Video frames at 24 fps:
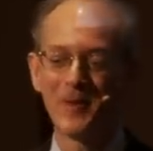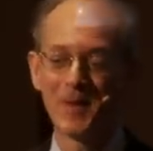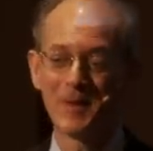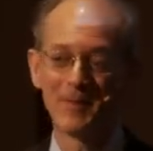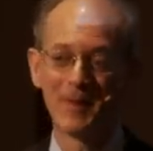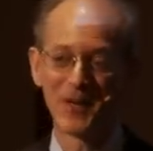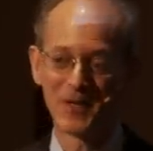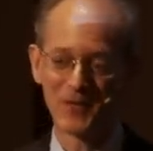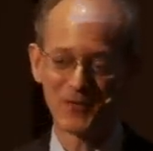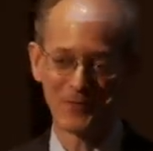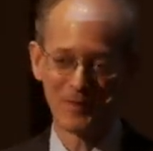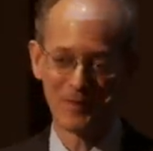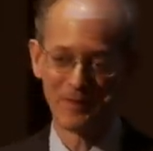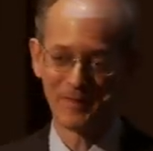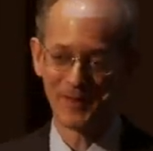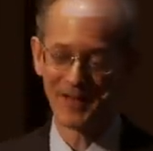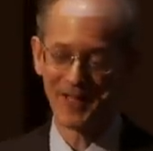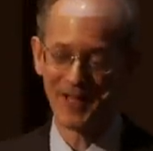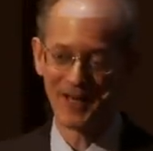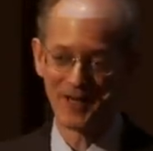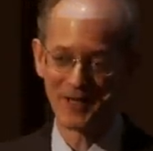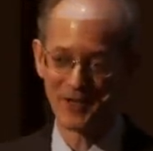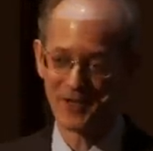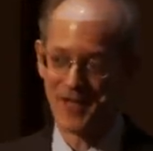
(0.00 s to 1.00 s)
Pretty much from
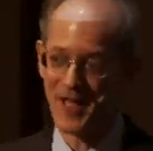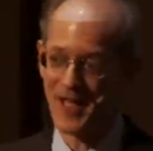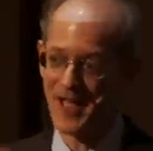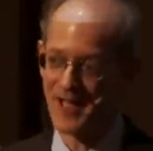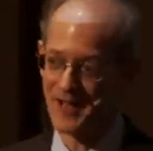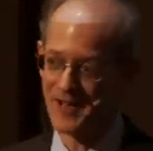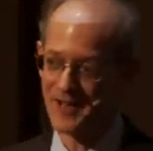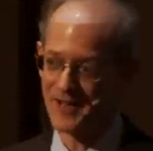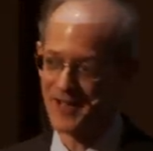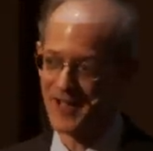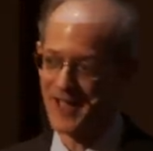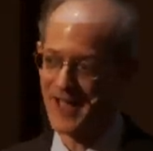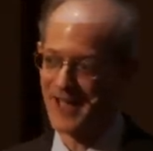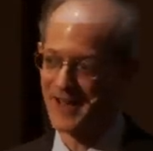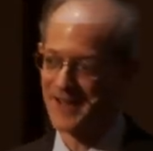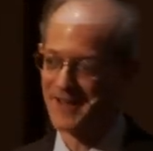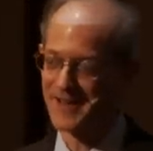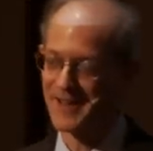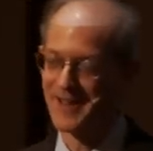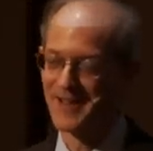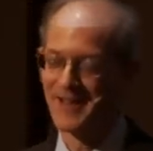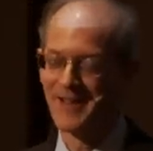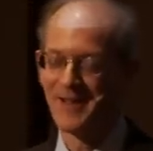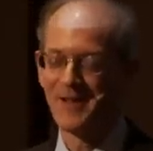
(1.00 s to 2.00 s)
beginning to end.
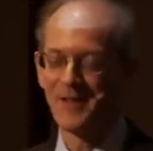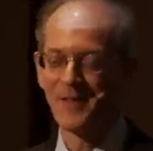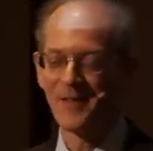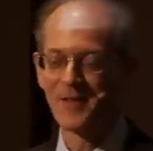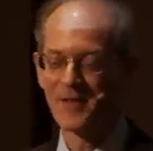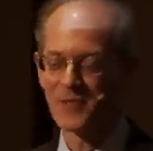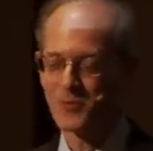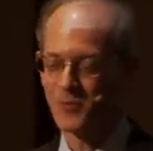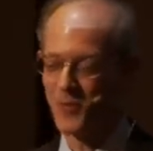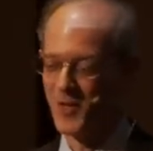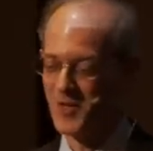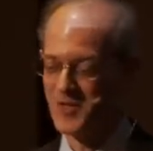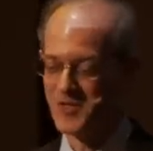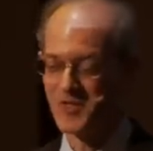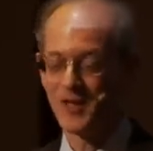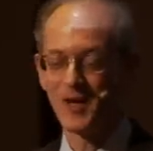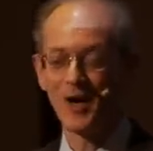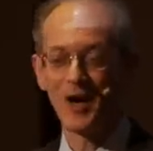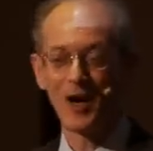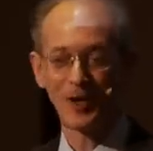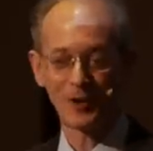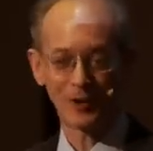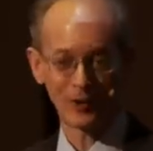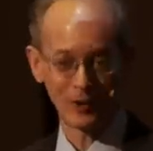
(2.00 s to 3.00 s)
And this was
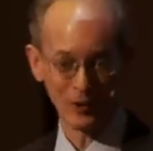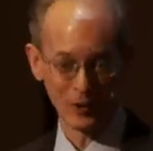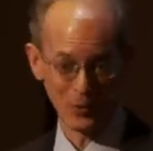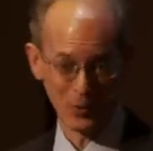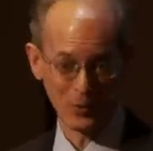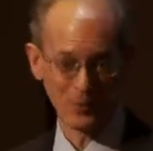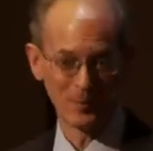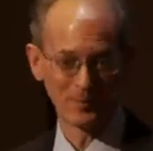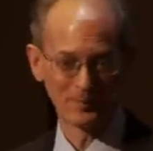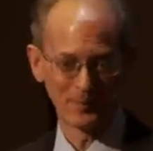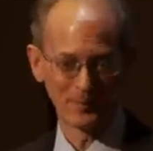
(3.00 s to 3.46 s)
a clue.